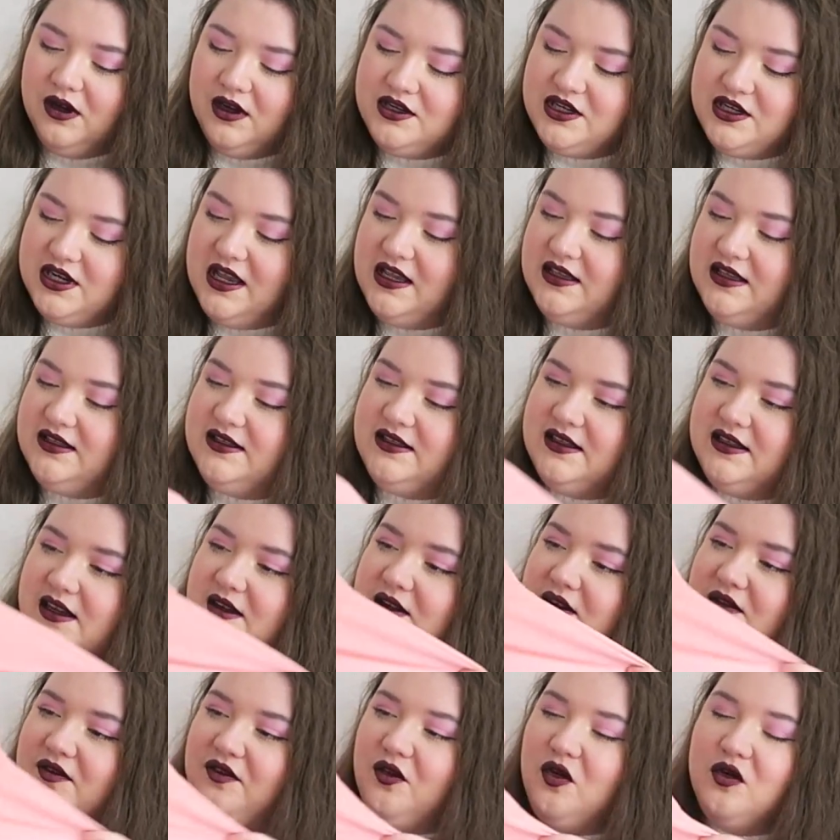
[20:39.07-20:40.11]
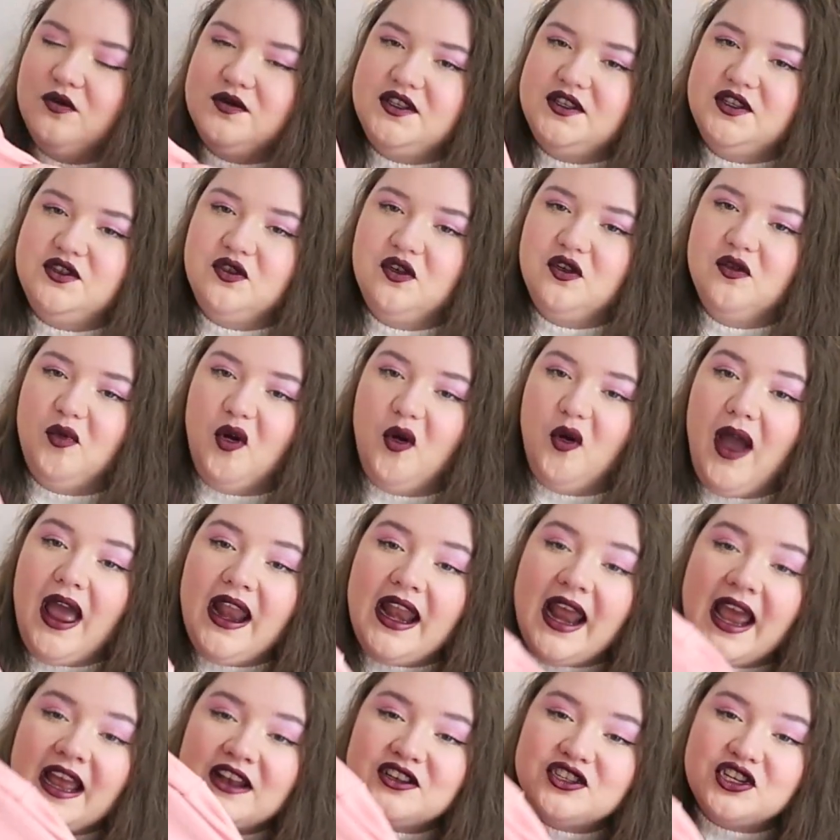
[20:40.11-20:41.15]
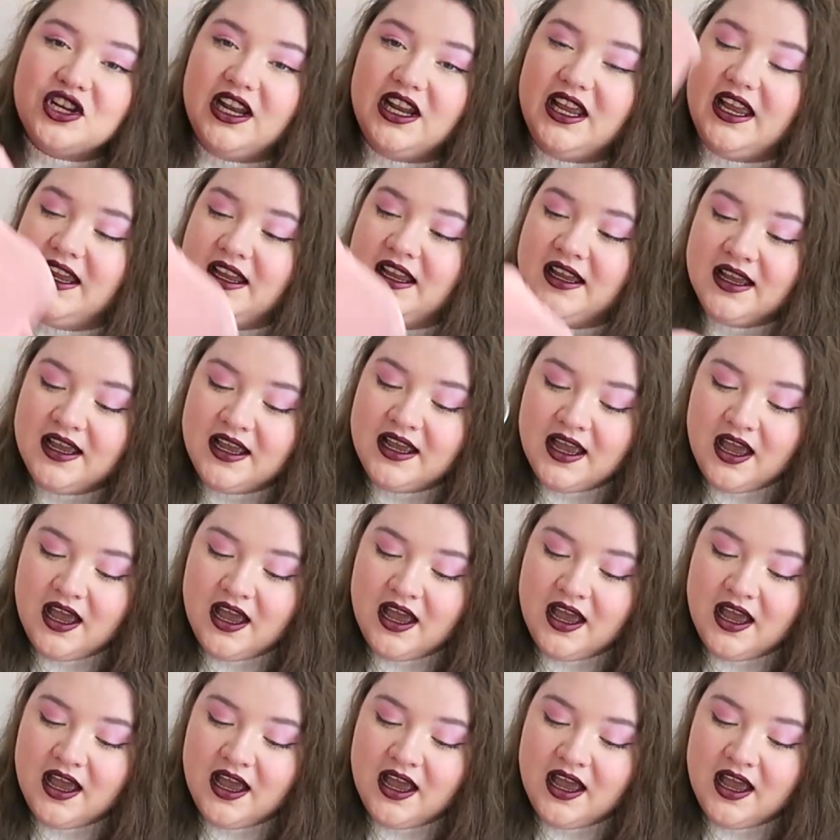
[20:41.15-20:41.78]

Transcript: I just thought it was adorable. And actually,